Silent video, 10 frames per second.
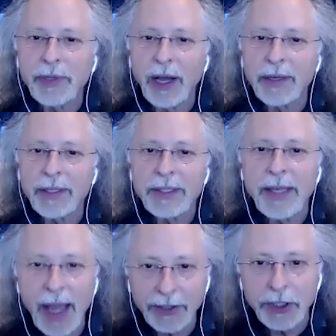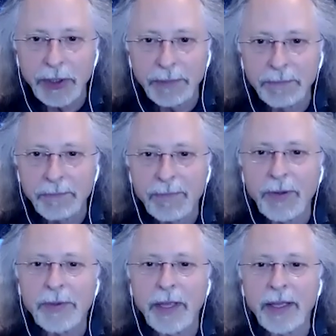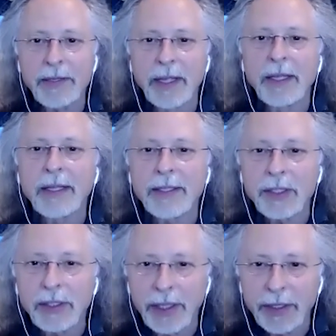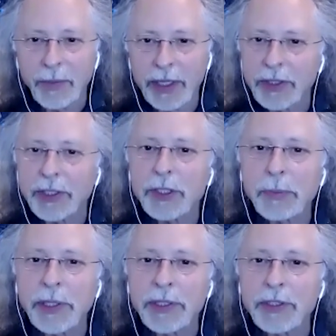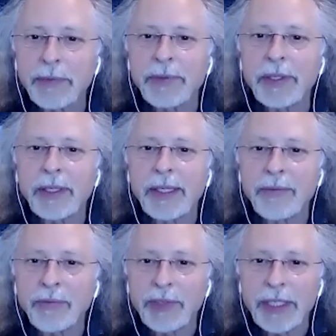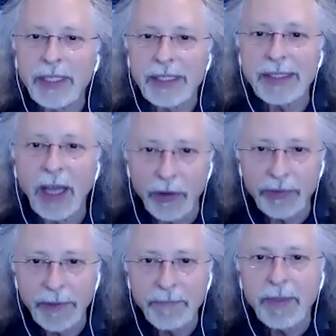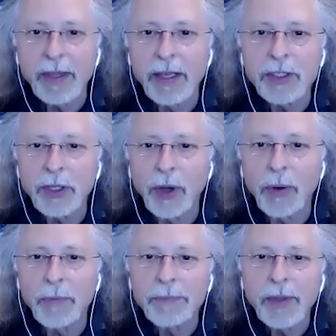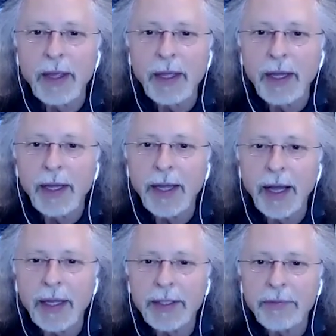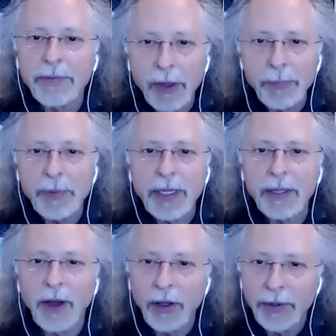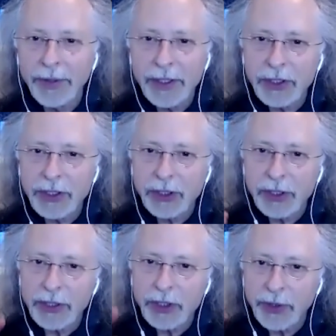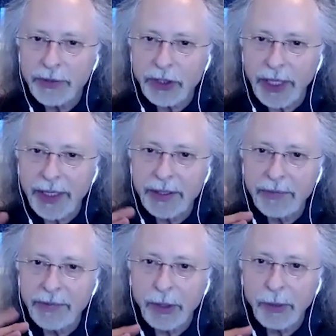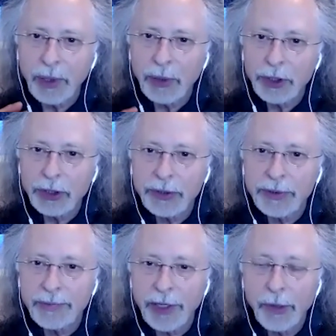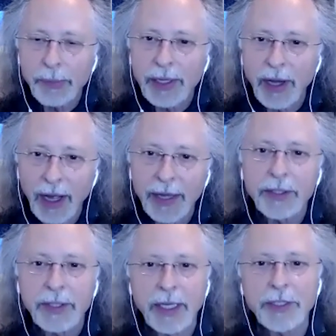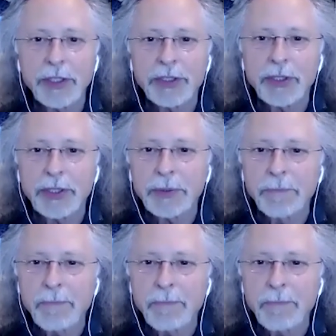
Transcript: God is natural. Okay. It's likewise the experience of the infinite self. So, developing all this is a sort of scientific approach to developing higher consciousness.